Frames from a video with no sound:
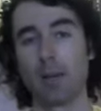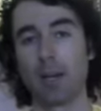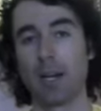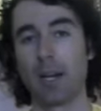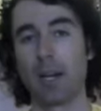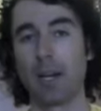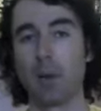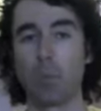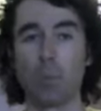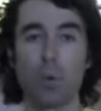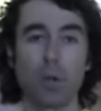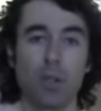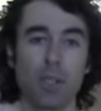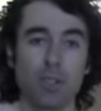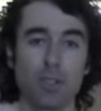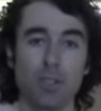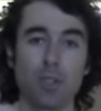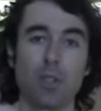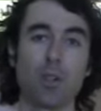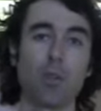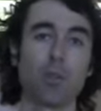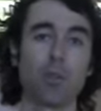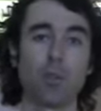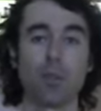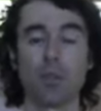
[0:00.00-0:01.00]
I wanted to
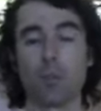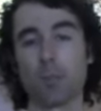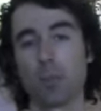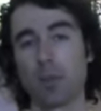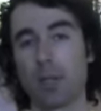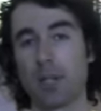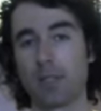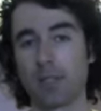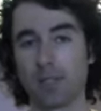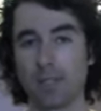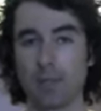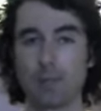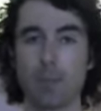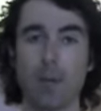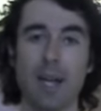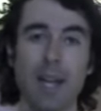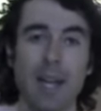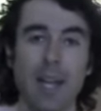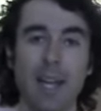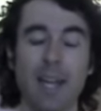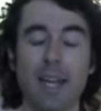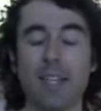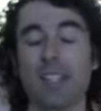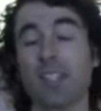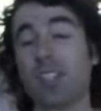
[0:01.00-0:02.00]
go through the process by
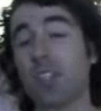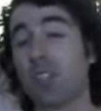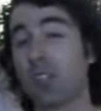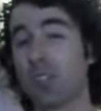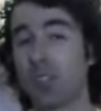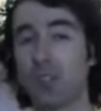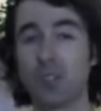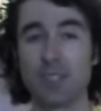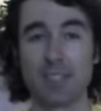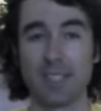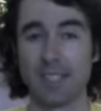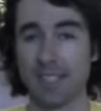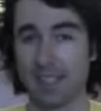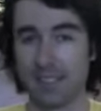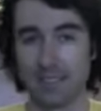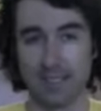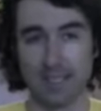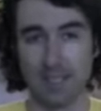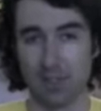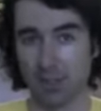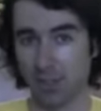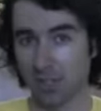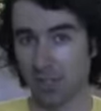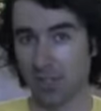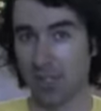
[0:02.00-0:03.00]
hand. You could use an
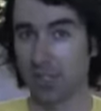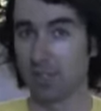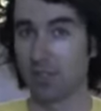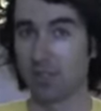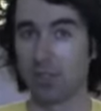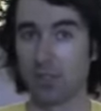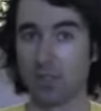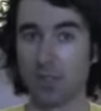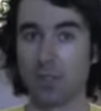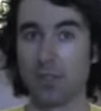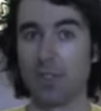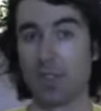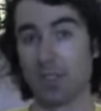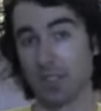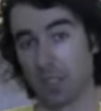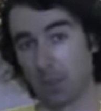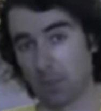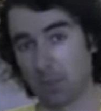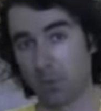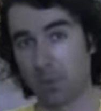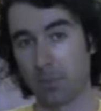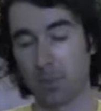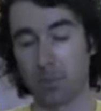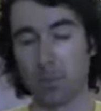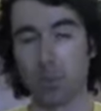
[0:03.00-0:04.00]
Excel sheet to do this, it's
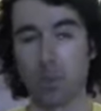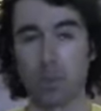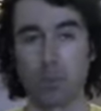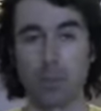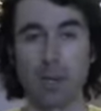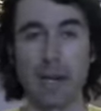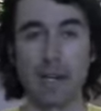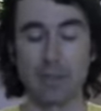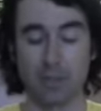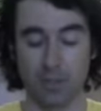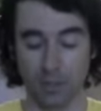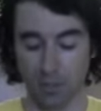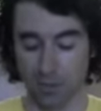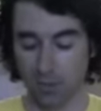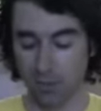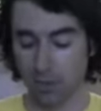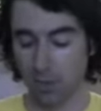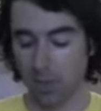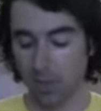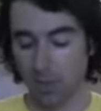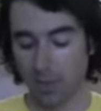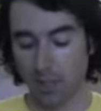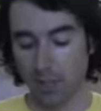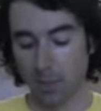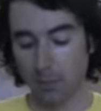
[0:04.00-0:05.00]
probably more
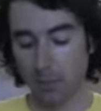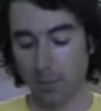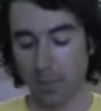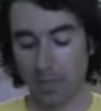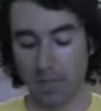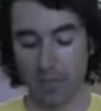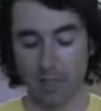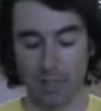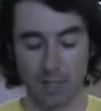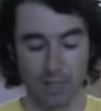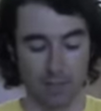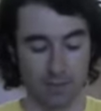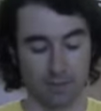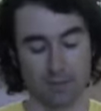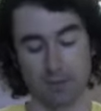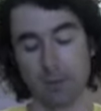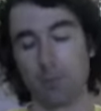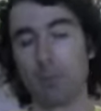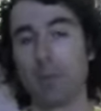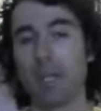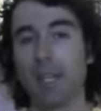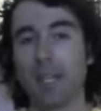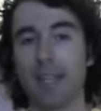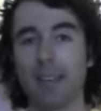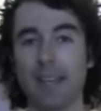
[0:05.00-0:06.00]
practical. But for
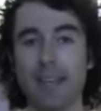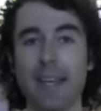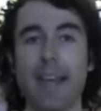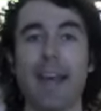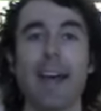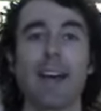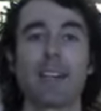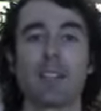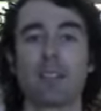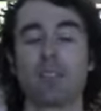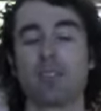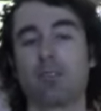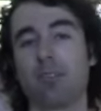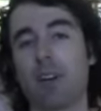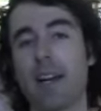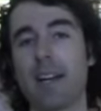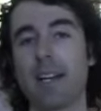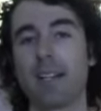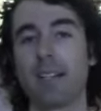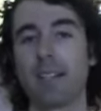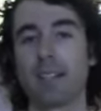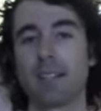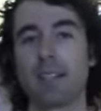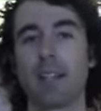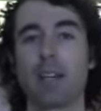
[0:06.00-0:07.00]
me, the act of
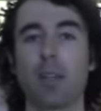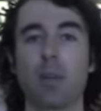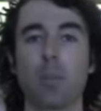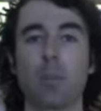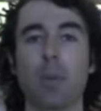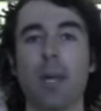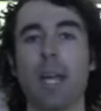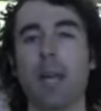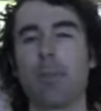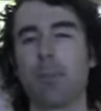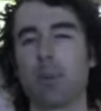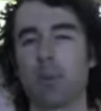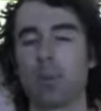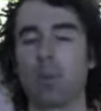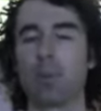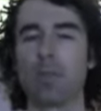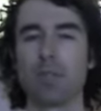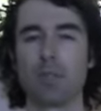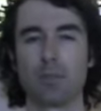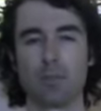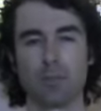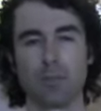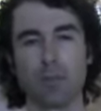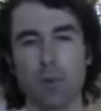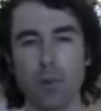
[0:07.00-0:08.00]
writing this out in paper
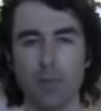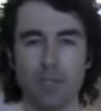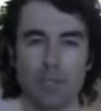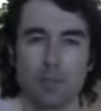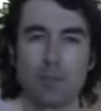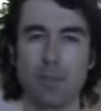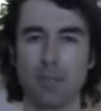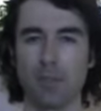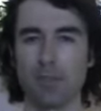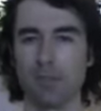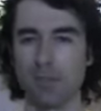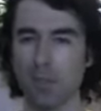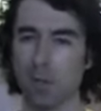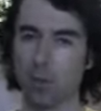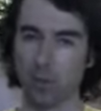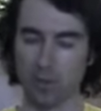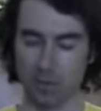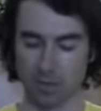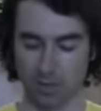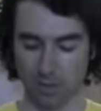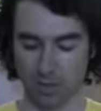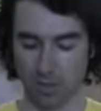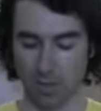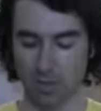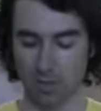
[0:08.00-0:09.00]
forced me to
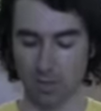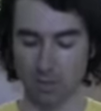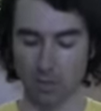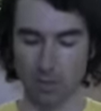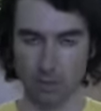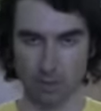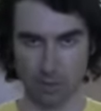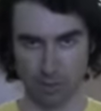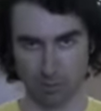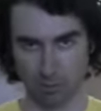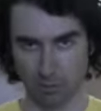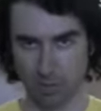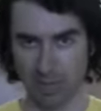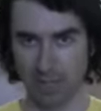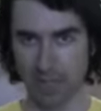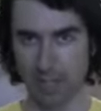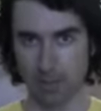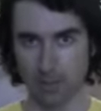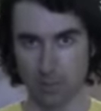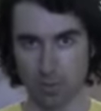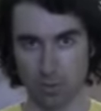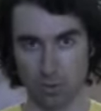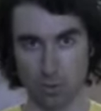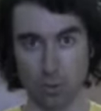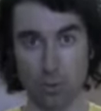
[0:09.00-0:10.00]
focus on really
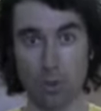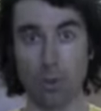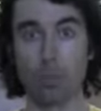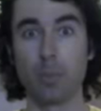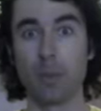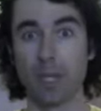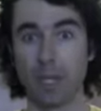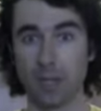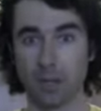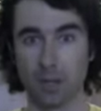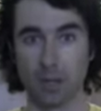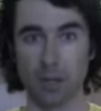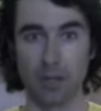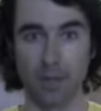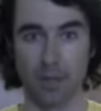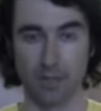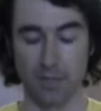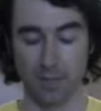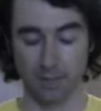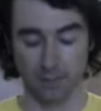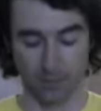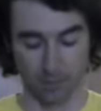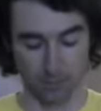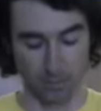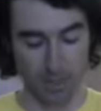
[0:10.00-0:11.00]
absorbing all
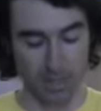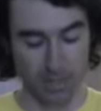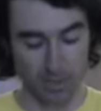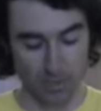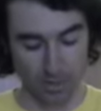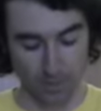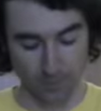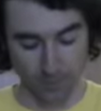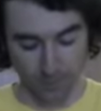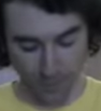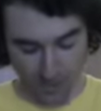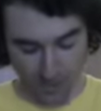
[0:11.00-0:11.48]
this information.